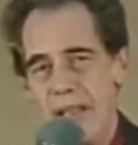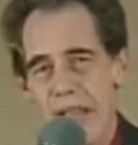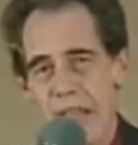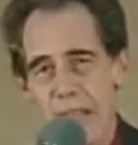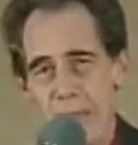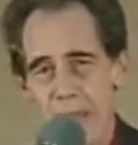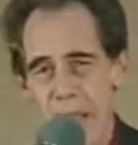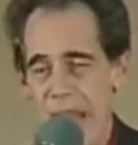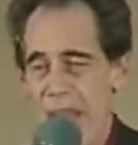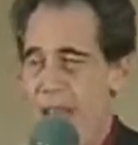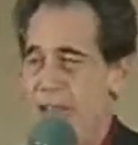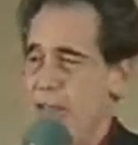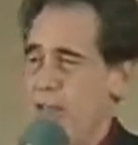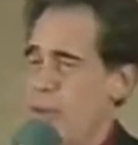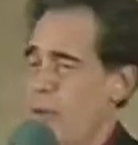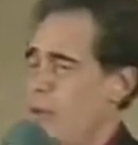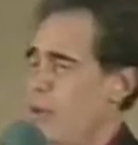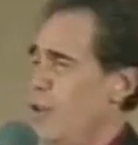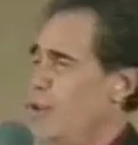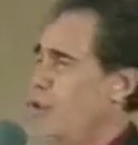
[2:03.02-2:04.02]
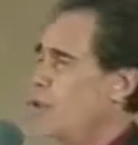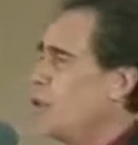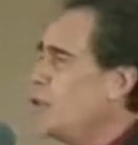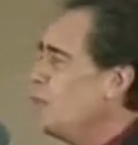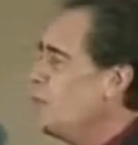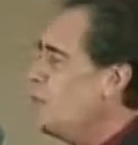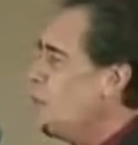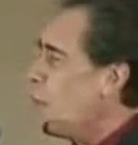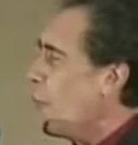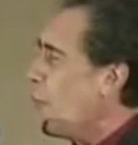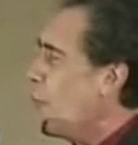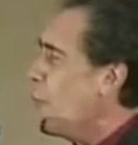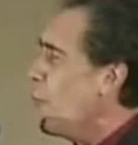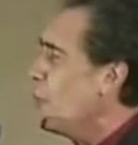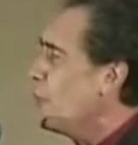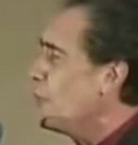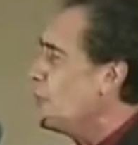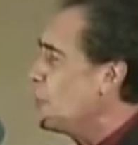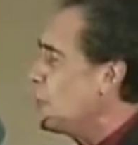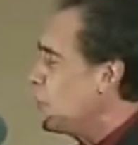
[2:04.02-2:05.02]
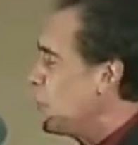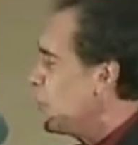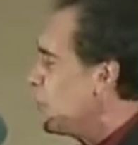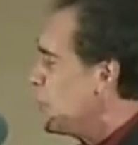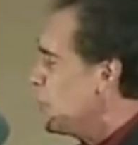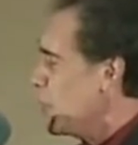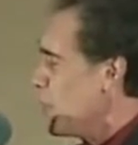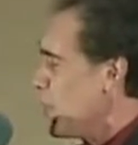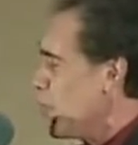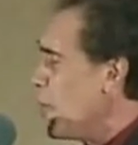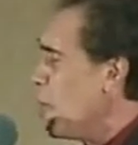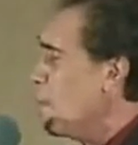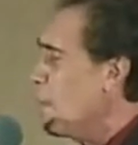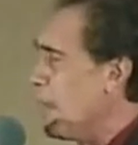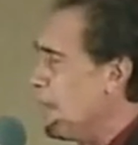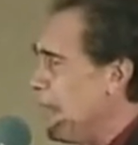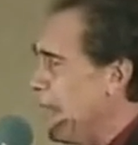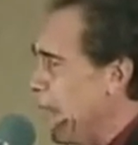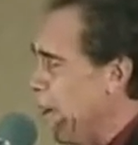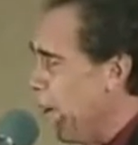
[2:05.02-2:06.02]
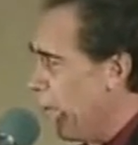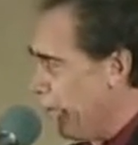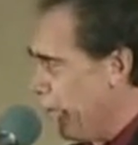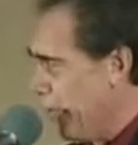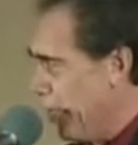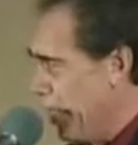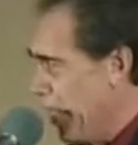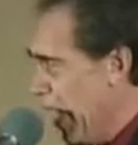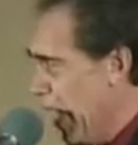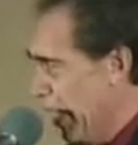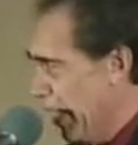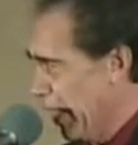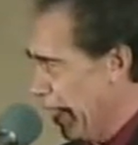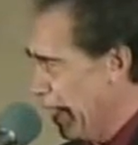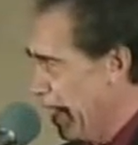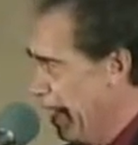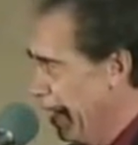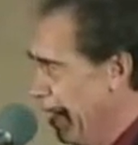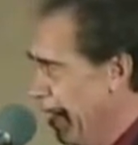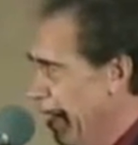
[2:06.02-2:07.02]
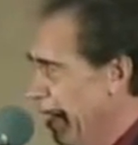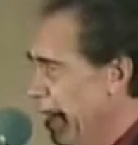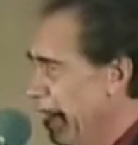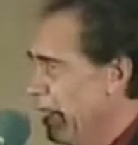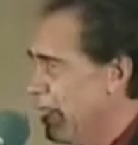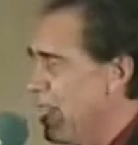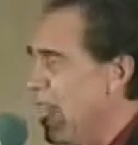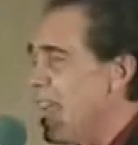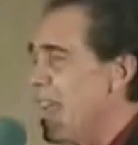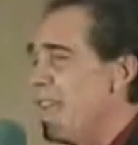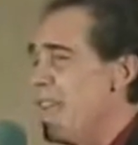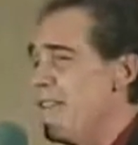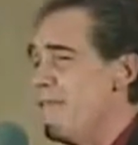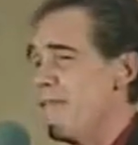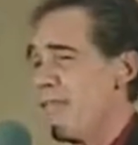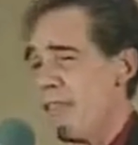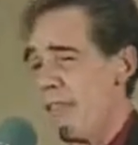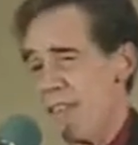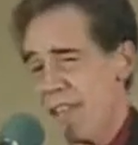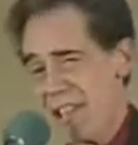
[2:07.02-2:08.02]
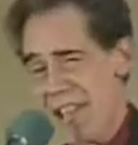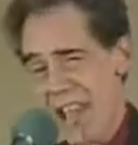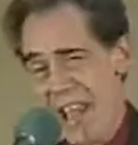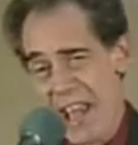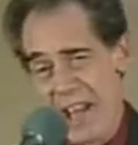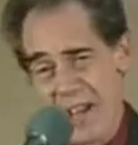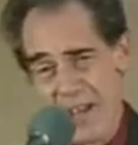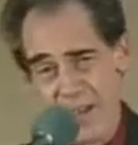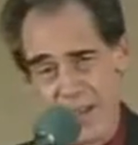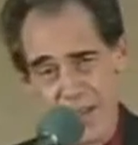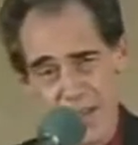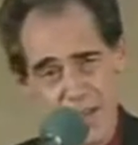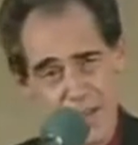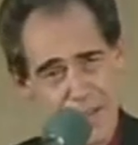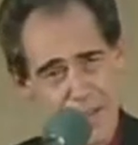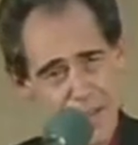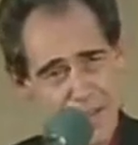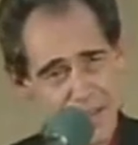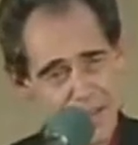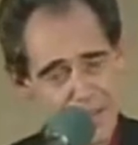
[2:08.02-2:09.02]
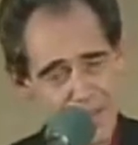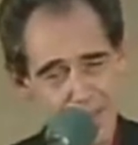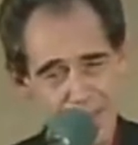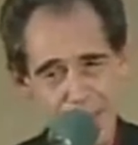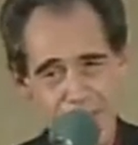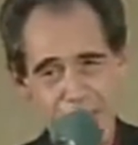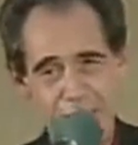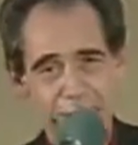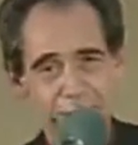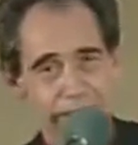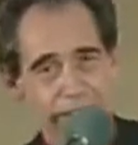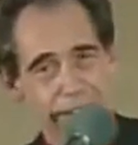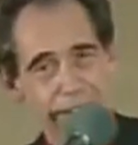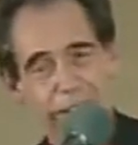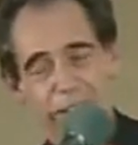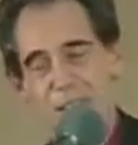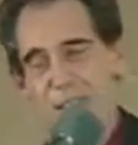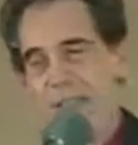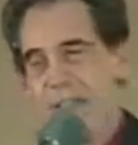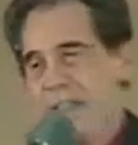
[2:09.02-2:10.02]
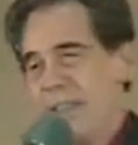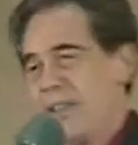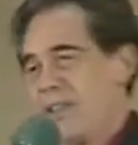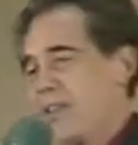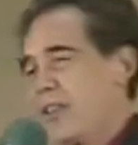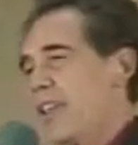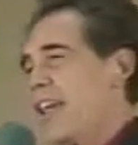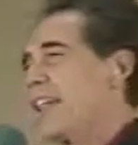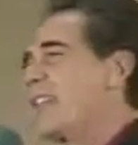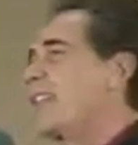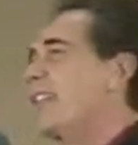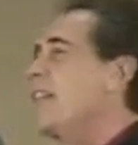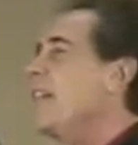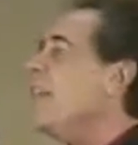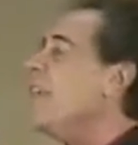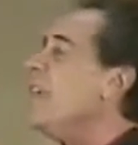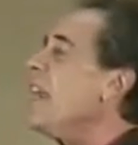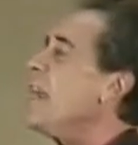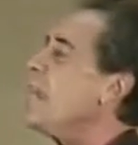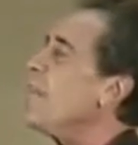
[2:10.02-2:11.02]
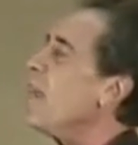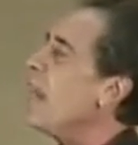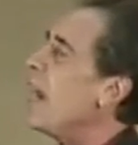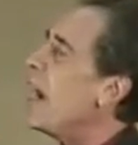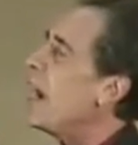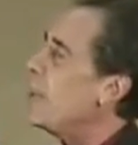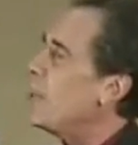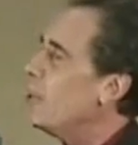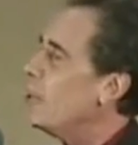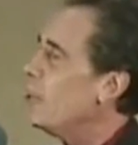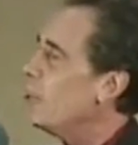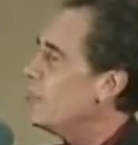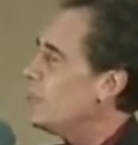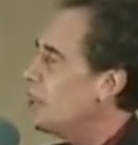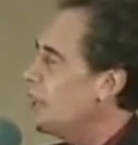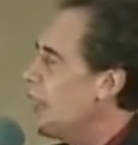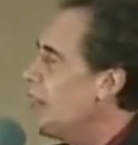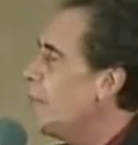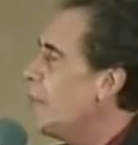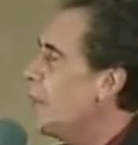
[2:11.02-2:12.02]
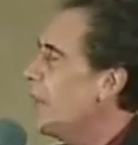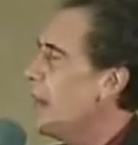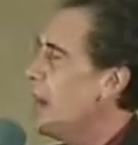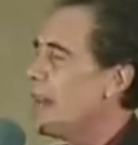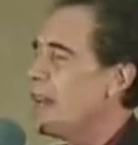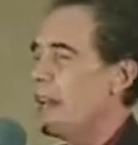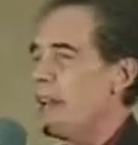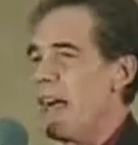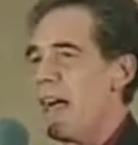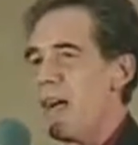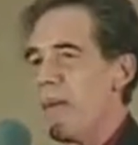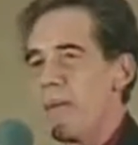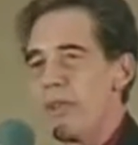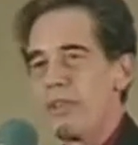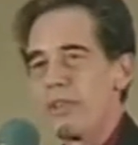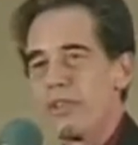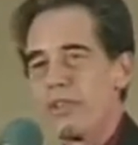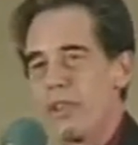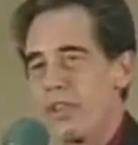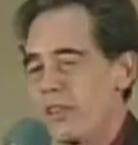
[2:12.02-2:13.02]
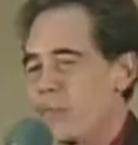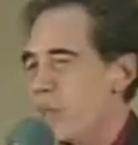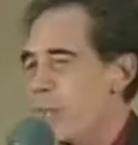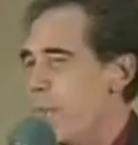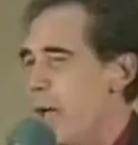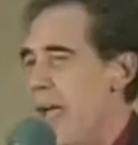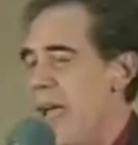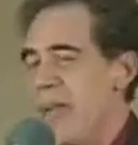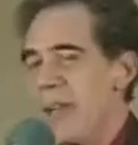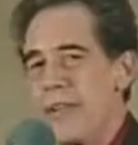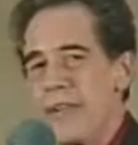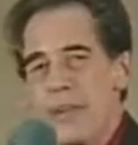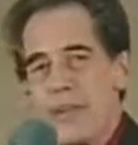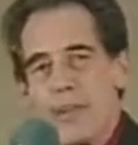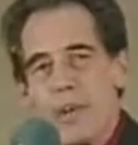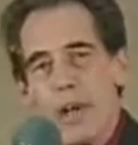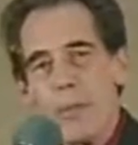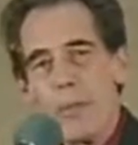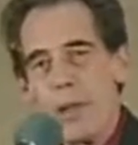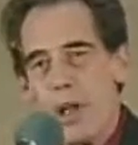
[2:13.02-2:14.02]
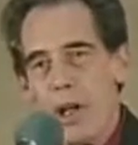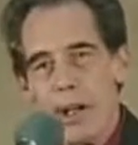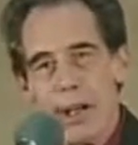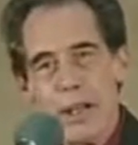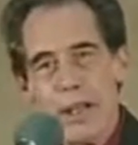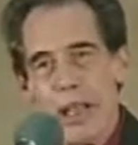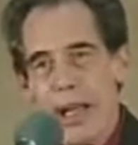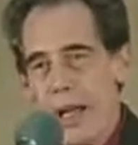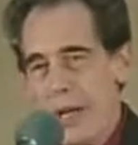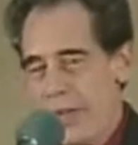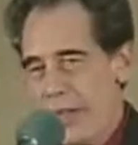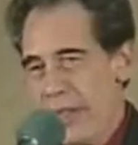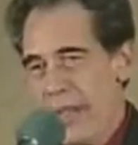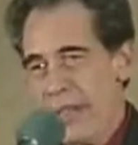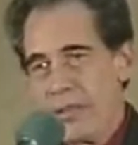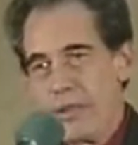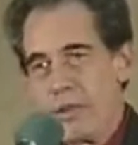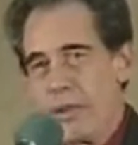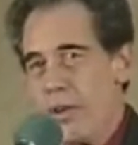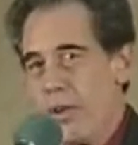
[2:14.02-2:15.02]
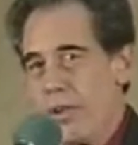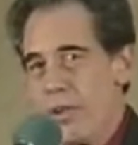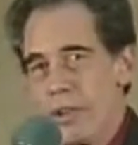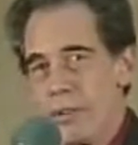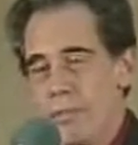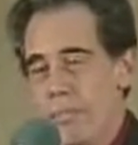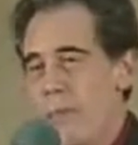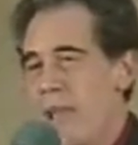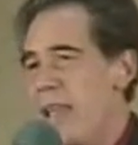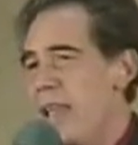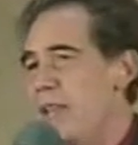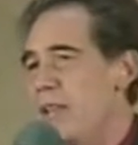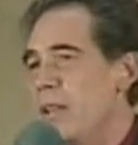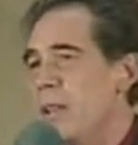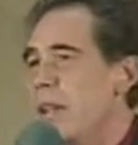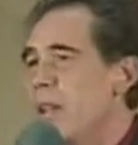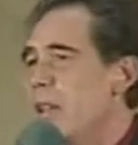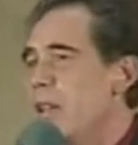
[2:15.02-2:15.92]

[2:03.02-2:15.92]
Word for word: name. It had so, sort of rolled trippingly off the tongue. Dave Riddell, yes. So that's the air name that I used, and I went on and I was just banging the drum long and loud against all this main,